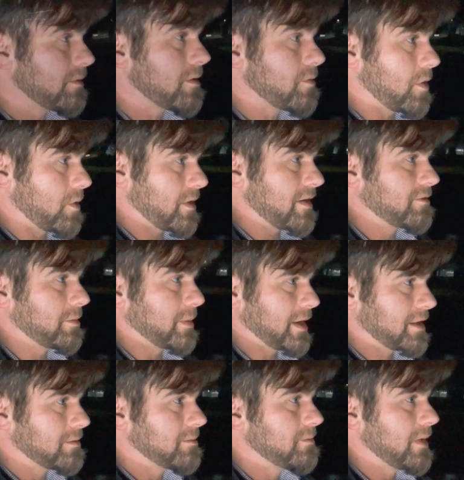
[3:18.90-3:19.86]
won't have to
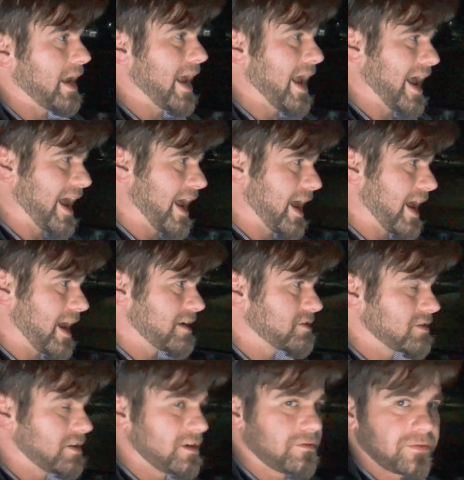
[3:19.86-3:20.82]
buy them
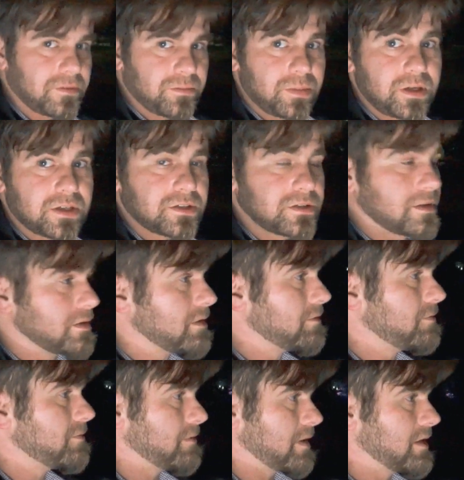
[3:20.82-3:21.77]
as often because they'll
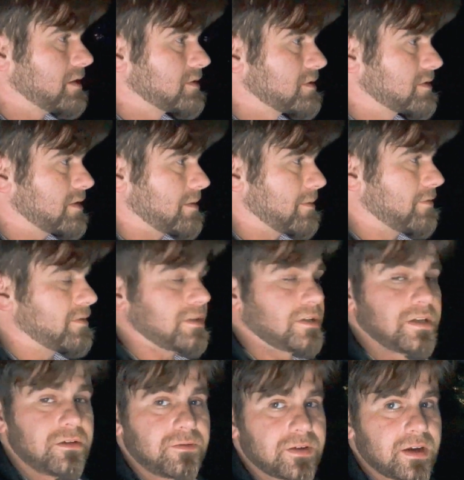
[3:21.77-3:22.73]
have fixed some of
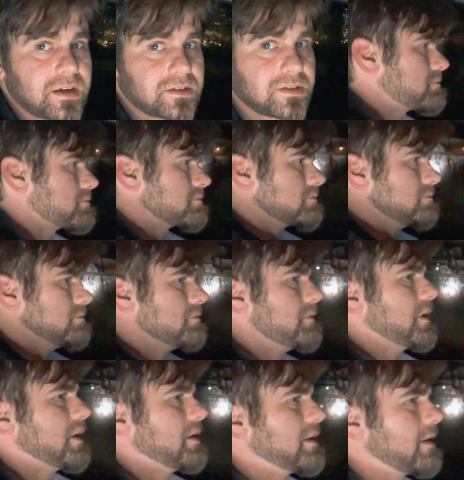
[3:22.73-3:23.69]
the defects.
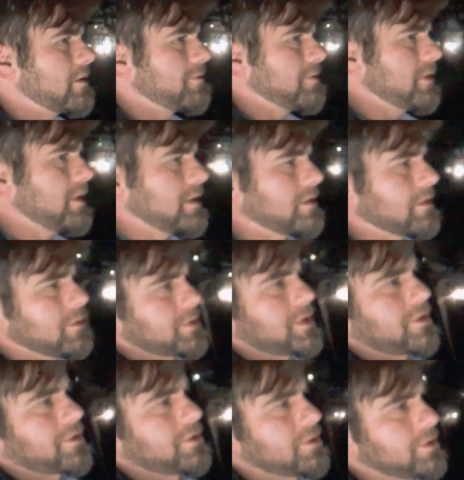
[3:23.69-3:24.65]
Now, I feel like there was a
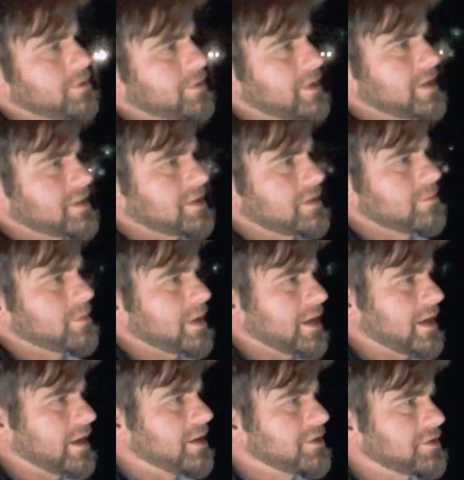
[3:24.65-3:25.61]
third reason, but
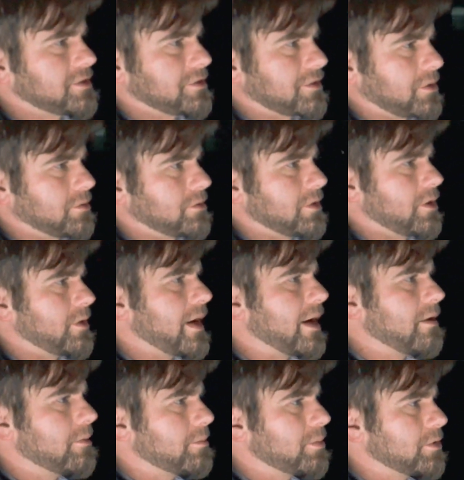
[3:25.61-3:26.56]
I also don't know
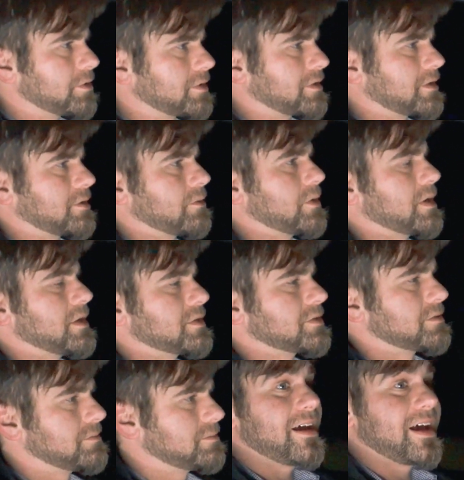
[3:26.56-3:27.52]
how important it
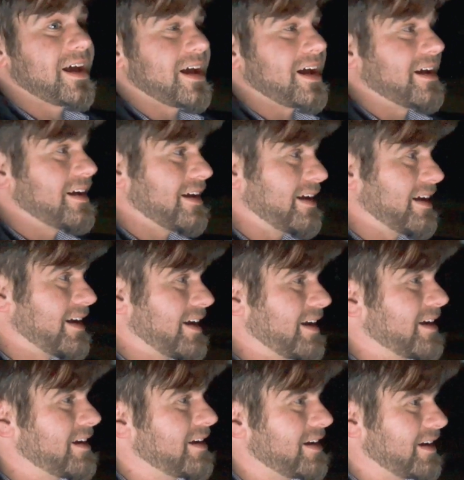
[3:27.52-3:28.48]
was.
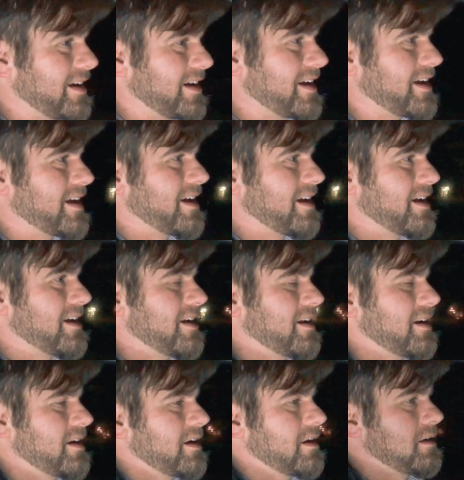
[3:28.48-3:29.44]
Aha.
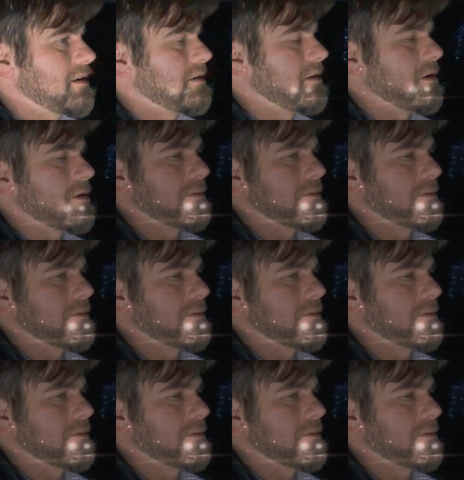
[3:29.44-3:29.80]
Nope,